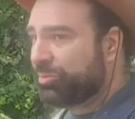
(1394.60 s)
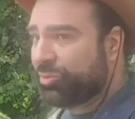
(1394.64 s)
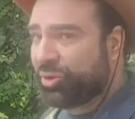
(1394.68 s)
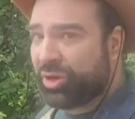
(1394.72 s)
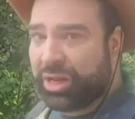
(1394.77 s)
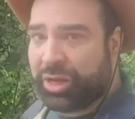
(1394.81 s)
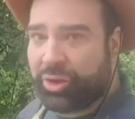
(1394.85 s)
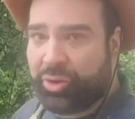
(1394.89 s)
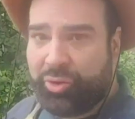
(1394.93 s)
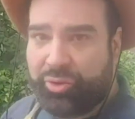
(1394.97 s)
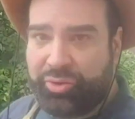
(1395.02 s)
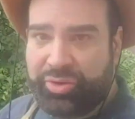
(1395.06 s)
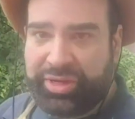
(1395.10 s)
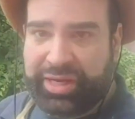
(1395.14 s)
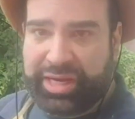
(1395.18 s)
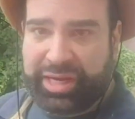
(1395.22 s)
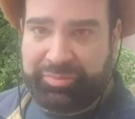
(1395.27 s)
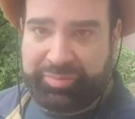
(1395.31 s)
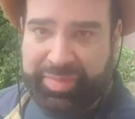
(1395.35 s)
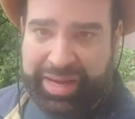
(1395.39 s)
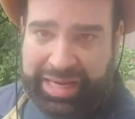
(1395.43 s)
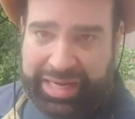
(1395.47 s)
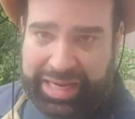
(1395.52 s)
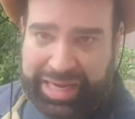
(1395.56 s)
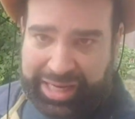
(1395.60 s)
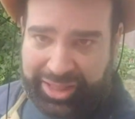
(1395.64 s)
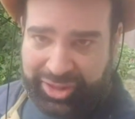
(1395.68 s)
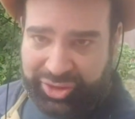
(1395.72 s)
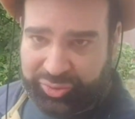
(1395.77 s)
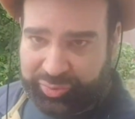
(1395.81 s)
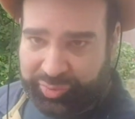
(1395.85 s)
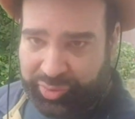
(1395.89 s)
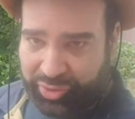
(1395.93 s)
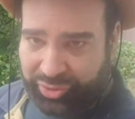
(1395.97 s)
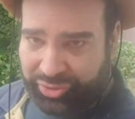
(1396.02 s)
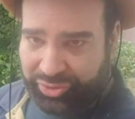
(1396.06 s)
I'm gonna go near my
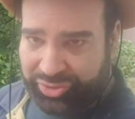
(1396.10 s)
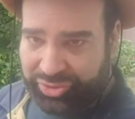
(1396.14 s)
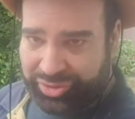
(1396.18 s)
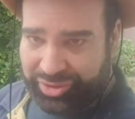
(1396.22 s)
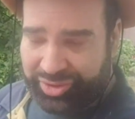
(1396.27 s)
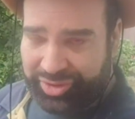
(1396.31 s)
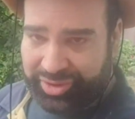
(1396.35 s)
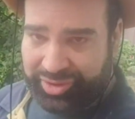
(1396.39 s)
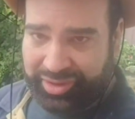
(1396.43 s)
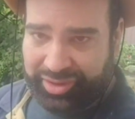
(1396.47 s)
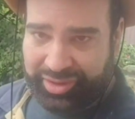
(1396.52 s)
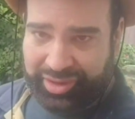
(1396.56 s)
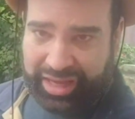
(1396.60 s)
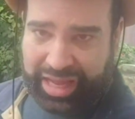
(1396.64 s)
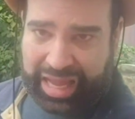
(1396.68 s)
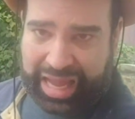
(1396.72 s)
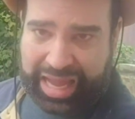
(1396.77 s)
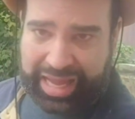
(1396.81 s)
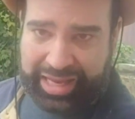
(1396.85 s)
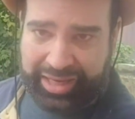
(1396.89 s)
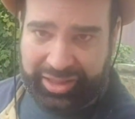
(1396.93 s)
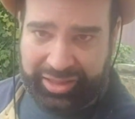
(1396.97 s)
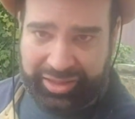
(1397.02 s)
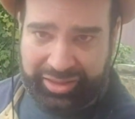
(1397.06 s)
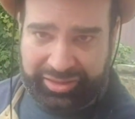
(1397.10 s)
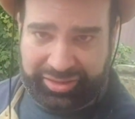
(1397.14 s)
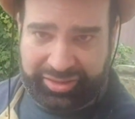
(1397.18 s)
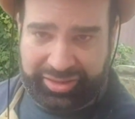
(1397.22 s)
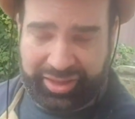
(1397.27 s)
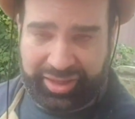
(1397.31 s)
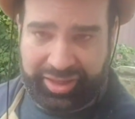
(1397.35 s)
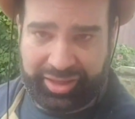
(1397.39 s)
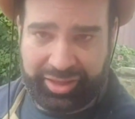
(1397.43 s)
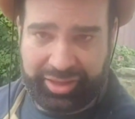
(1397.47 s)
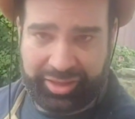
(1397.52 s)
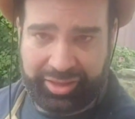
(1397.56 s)
large pot and
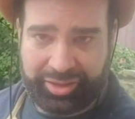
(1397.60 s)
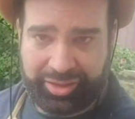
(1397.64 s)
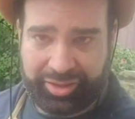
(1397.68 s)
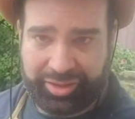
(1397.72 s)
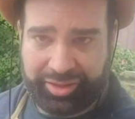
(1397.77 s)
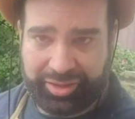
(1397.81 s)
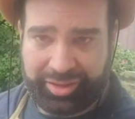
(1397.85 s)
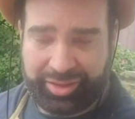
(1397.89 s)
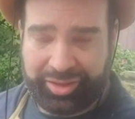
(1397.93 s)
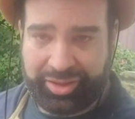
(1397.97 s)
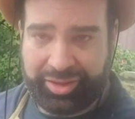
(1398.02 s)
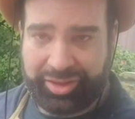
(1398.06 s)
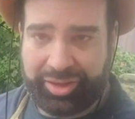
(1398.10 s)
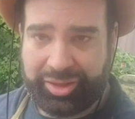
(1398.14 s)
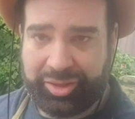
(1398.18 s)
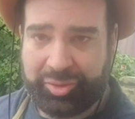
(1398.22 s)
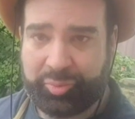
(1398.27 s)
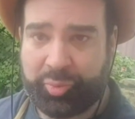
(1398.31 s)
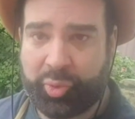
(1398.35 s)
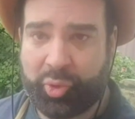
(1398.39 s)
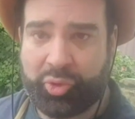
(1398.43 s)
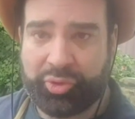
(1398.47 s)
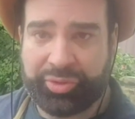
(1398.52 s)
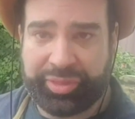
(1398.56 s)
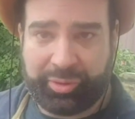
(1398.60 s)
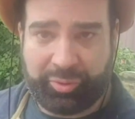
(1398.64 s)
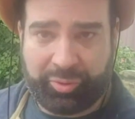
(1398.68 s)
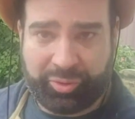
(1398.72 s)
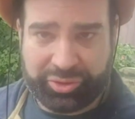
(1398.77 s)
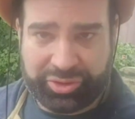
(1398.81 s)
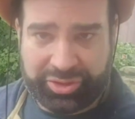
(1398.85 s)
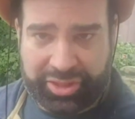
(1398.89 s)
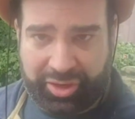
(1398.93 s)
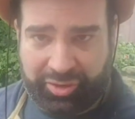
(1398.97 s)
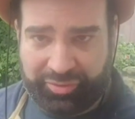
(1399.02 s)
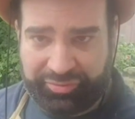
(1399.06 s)
pour the
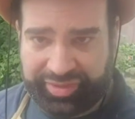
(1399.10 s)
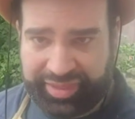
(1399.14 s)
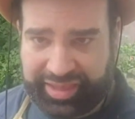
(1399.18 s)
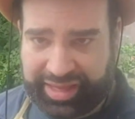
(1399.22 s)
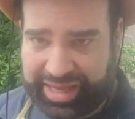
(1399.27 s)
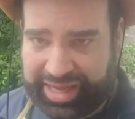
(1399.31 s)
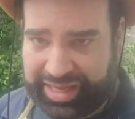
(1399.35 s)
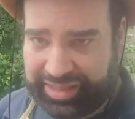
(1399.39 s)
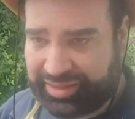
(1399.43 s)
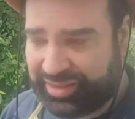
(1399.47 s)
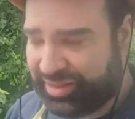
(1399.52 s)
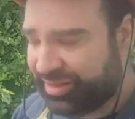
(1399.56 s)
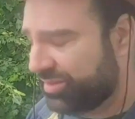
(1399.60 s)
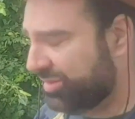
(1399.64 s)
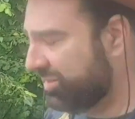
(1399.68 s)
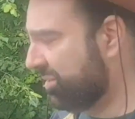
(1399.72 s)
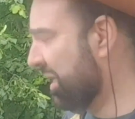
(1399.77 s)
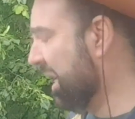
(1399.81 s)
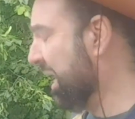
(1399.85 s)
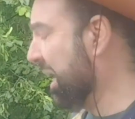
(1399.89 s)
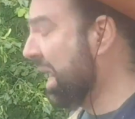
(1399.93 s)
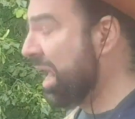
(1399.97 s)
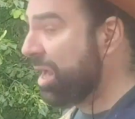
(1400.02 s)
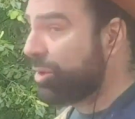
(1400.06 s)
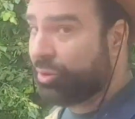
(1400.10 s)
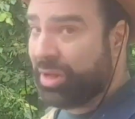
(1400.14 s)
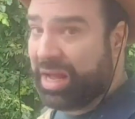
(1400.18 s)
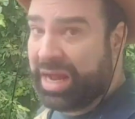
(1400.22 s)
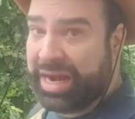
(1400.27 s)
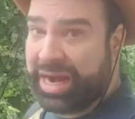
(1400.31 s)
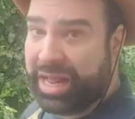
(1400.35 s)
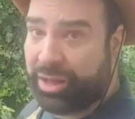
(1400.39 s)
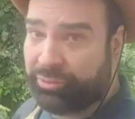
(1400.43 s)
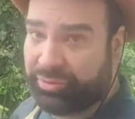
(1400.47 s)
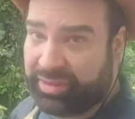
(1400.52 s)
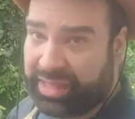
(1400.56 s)
water over the cuttings,
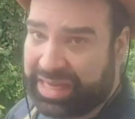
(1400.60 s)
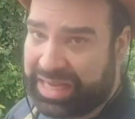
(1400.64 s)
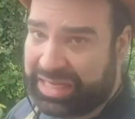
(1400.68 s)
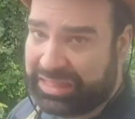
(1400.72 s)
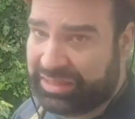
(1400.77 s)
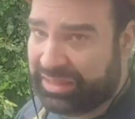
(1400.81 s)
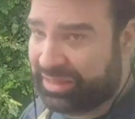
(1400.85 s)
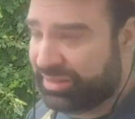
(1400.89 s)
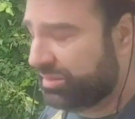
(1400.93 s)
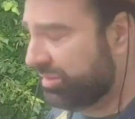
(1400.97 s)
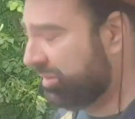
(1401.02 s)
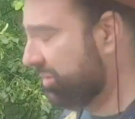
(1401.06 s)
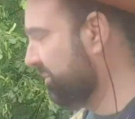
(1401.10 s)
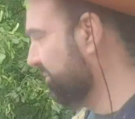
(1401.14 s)
around the cuttings.